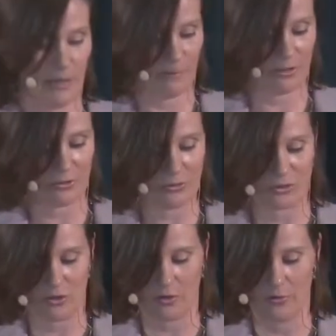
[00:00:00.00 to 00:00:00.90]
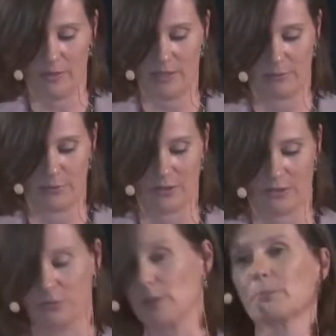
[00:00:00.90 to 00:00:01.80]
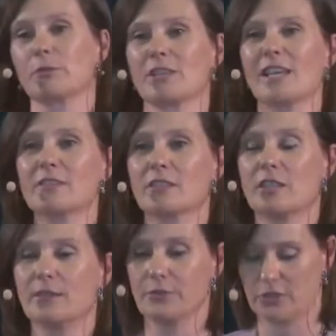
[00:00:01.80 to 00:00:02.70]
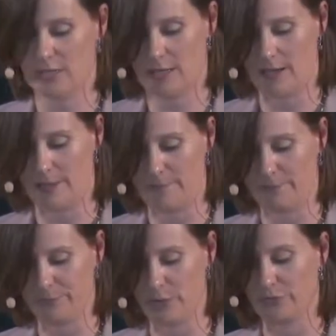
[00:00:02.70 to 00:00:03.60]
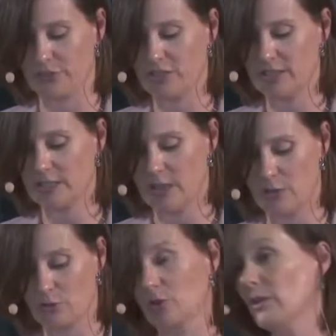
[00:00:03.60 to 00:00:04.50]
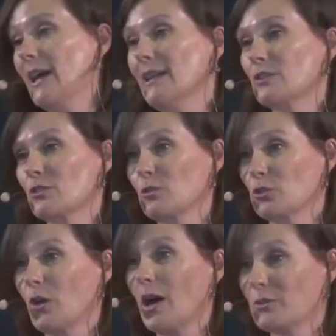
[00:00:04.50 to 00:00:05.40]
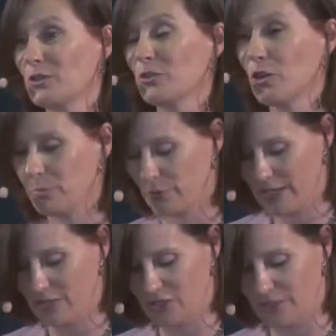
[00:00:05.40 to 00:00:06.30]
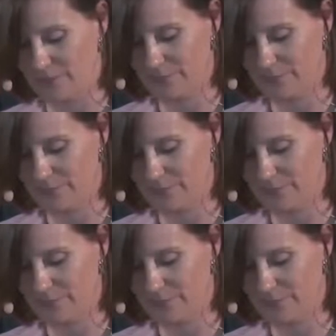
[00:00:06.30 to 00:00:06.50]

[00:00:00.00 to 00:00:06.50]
but also in front of representatives um, of the City Council and a social housing corporation.